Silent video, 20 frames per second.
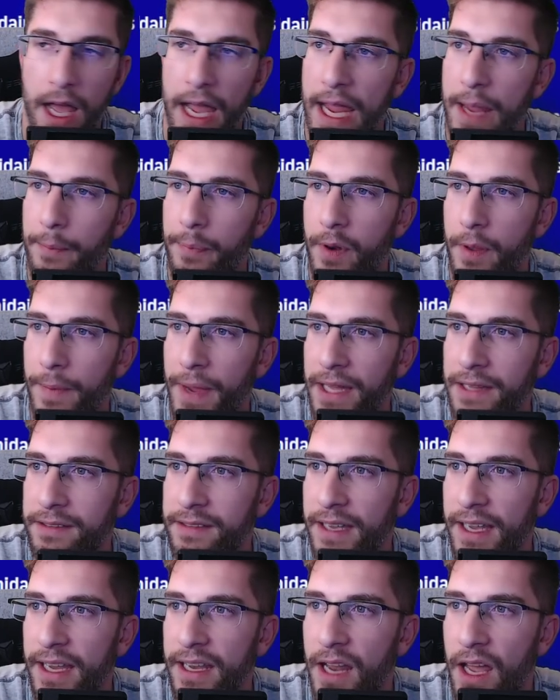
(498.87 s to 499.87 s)

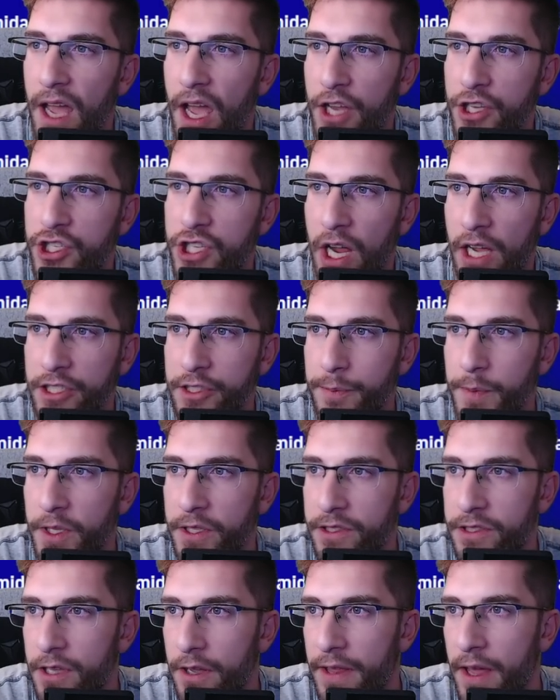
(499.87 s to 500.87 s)
Implemented
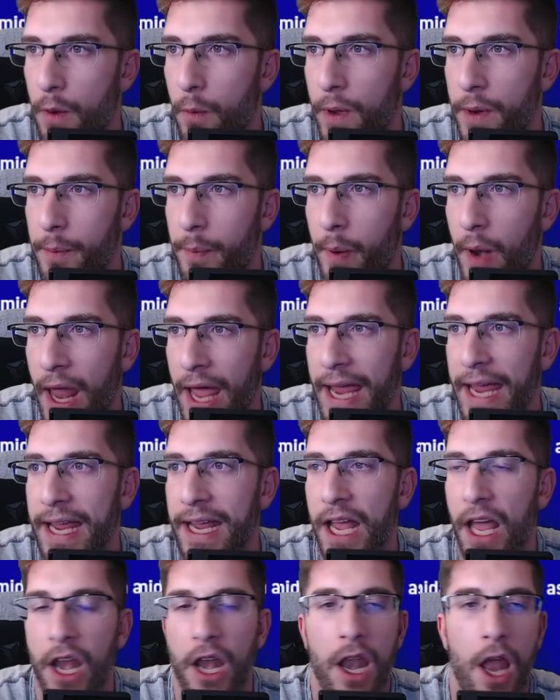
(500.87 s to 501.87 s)
adjustments so that when
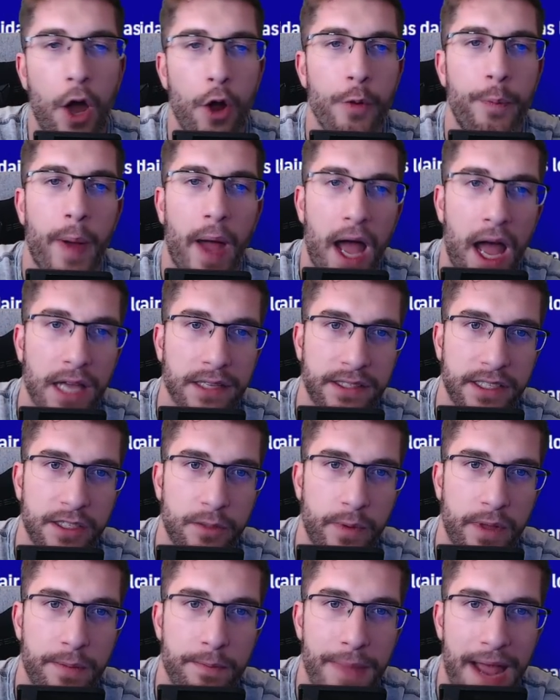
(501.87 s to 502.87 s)
playing low
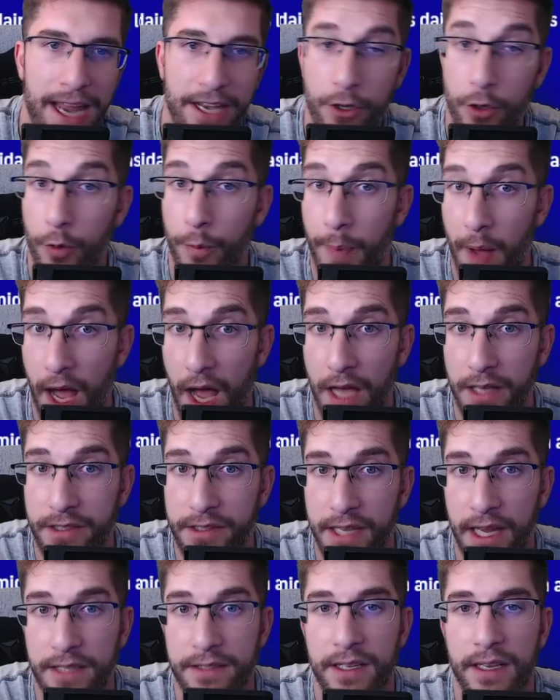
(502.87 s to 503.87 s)
passes with manual pass
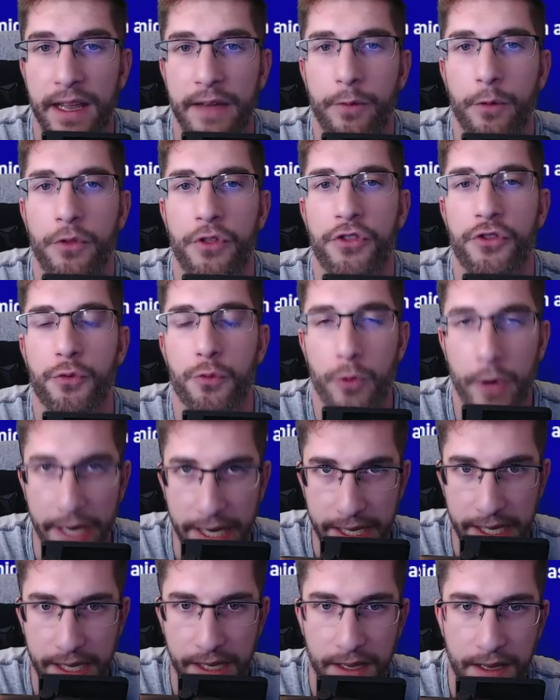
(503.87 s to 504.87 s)
set to level
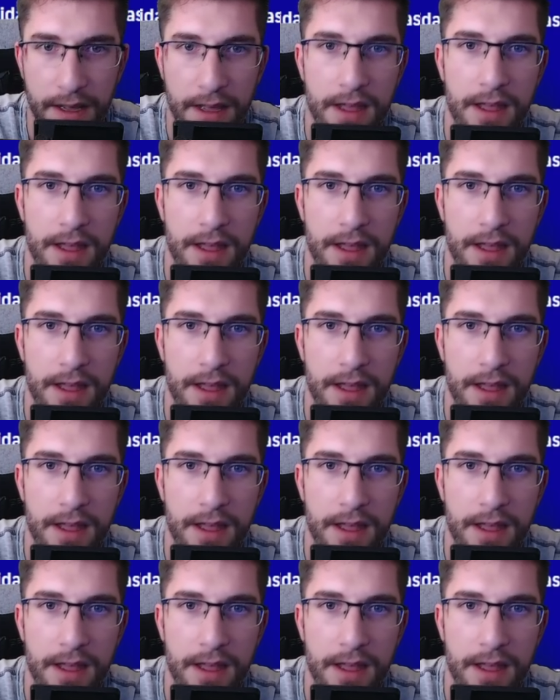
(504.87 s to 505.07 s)
3,